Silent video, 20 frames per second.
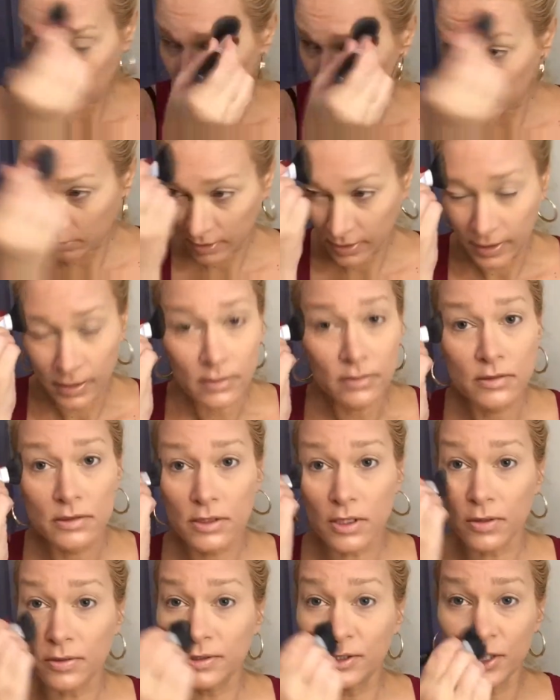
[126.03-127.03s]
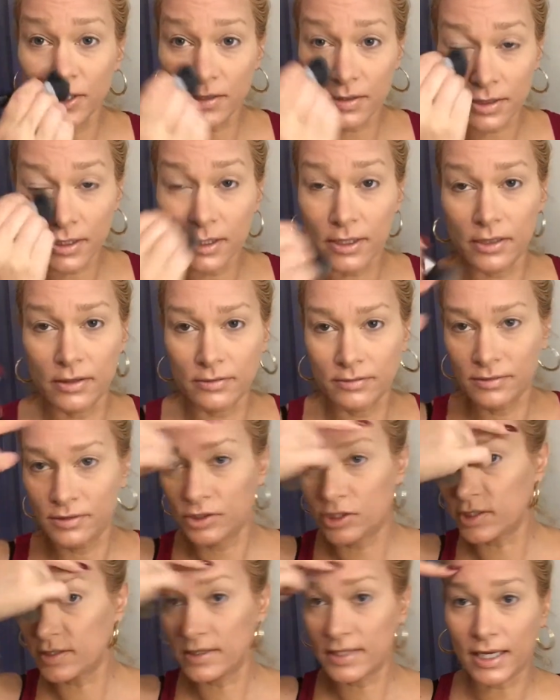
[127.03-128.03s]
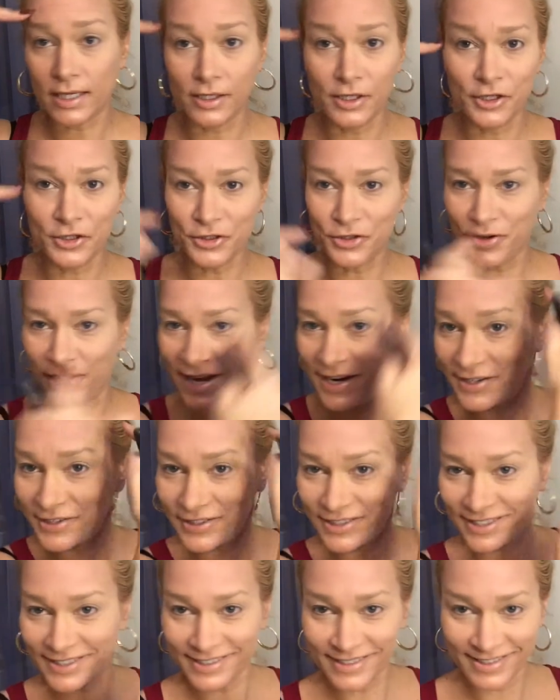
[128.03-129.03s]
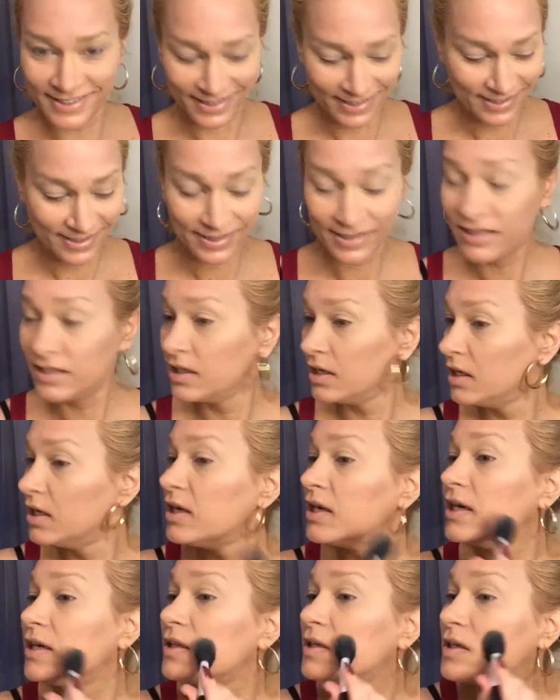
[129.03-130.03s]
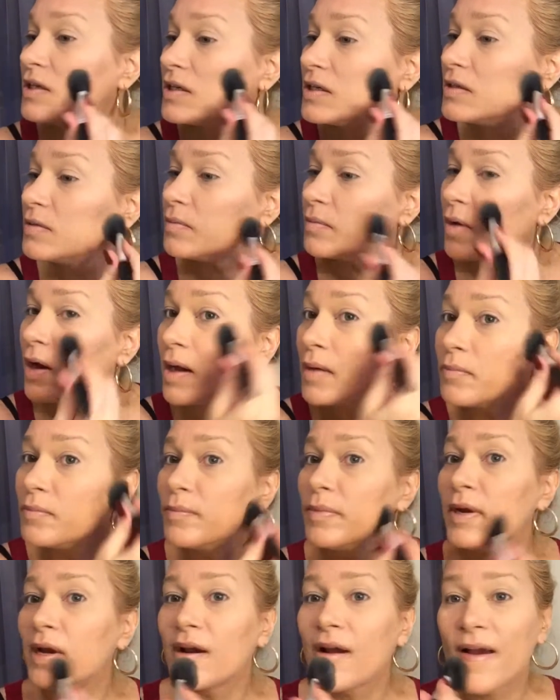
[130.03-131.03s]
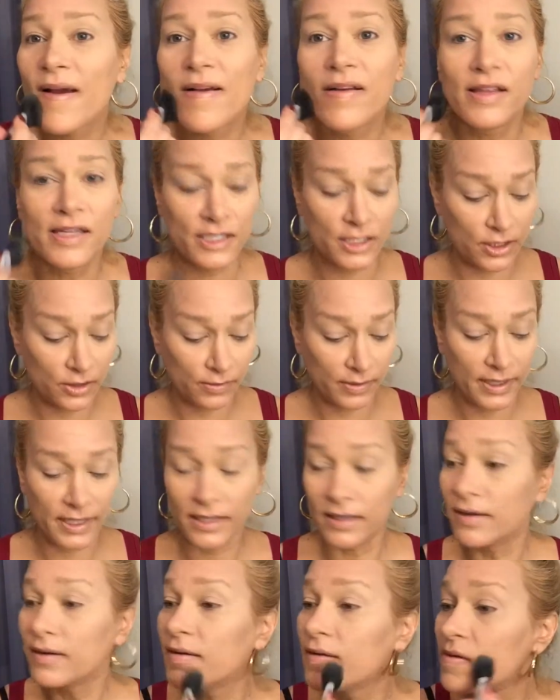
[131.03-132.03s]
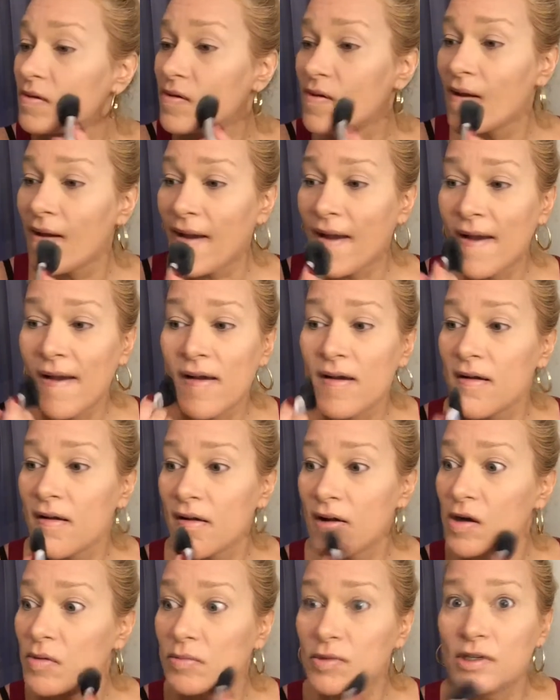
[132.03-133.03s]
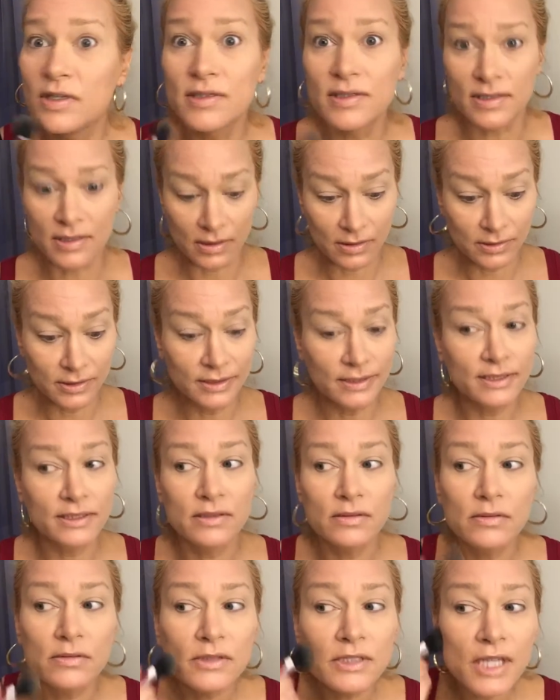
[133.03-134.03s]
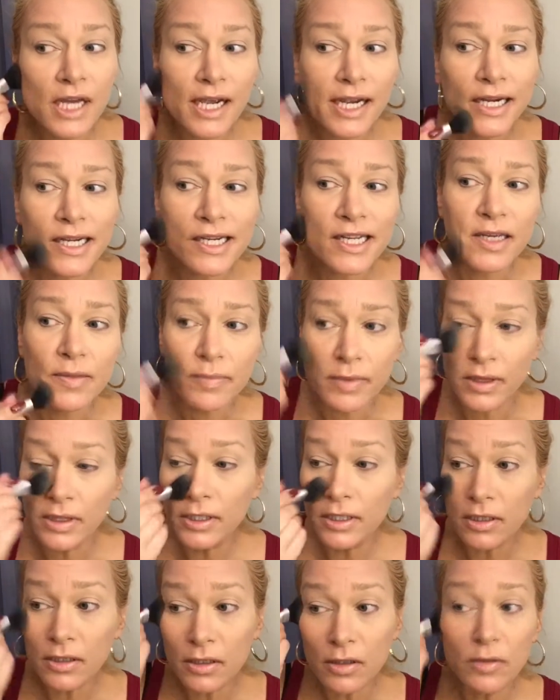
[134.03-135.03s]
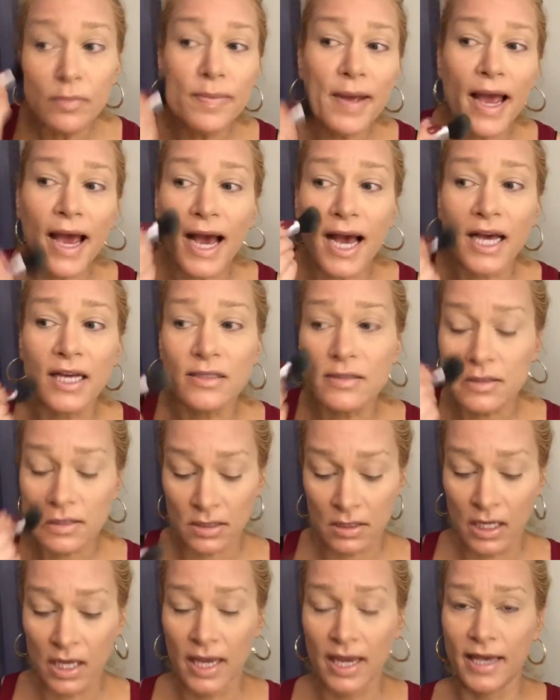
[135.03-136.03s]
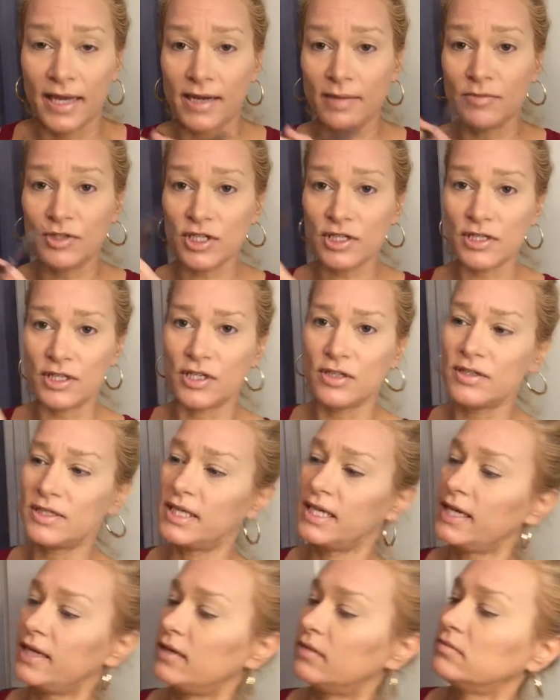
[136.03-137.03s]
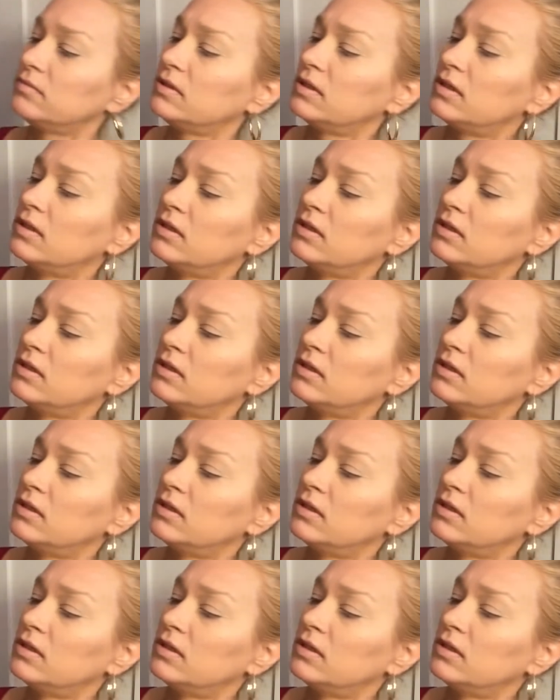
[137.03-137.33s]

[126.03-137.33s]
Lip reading: Okay, so just that little triangle. And then I'm barely doing almost tiny little pass. And I'm just using